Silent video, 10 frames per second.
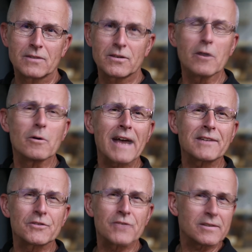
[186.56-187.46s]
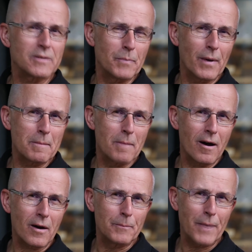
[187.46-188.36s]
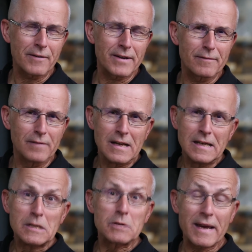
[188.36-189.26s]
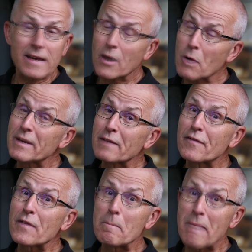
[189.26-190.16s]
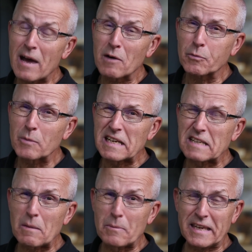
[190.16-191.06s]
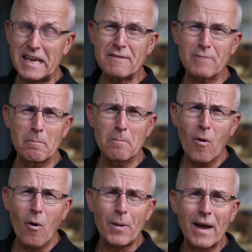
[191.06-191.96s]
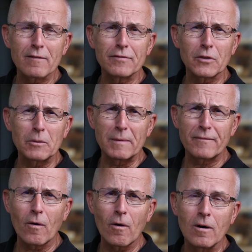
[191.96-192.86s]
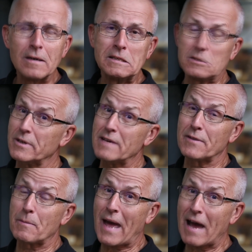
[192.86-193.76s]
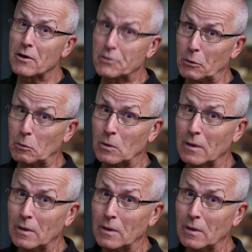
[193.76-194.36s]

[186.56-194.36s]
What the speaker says: So, as suggested by Mark Perry, to make an opening for the mouth, we need something even more powerful than before. It's not even a power tool.